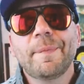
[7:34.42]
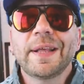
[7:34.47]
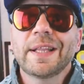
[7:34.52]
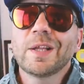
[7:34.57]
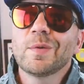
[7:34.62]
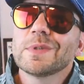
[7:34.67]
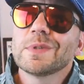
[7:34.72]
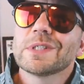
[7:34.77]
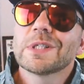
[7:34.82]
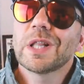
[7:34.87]
a
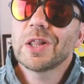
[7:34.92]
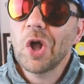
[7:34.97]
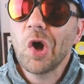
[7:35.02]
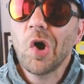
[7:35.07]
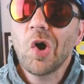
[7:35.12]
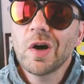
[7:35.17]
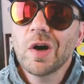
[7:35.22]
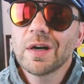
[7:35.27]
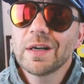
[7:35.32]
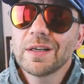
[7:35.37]
bait that was
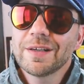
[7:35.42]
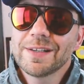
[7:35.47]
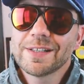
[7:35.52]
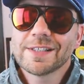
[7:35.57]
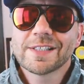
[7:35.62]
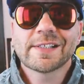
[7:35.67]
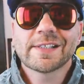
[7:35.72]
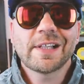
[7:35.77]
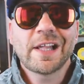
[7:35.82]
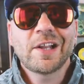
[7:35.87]
long,
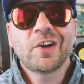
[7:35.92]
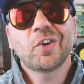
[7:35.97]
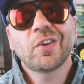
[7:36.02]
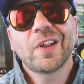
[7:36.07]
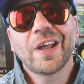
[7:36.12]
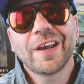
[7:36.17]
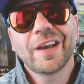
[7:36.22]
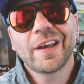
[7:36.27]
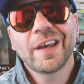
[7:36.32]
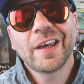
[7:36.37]
slender
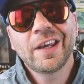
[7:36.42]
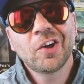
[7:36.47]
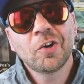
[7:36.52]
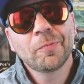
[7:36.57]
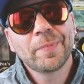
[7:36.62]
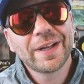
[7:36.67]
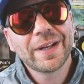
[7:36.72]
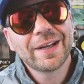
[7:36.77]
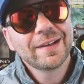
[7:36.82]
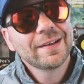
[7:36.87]
like an
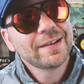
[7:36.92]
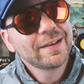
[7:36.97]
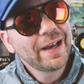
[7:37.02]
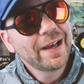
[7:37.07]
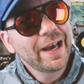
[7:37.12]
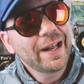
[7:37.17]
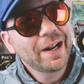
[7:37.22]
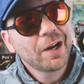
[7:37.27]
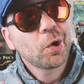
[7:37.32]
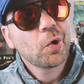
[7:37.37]
eel, but
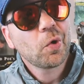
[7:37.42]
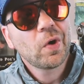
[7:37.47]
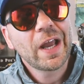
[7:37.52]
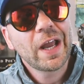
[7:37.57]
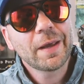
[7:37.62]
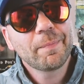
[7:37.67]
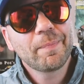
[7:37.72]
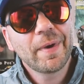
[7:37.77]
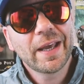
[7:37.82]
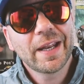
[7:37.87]
had a
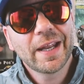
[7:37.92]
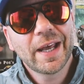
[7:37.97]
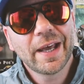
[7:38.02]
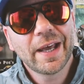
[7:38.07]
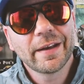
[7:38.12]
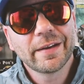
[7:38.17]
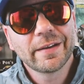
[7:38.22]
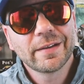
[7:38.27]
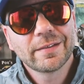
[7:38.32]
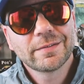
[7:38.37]
crankbait
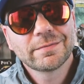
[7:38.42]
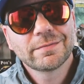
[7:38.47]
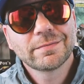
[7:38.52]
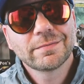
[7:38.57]
head.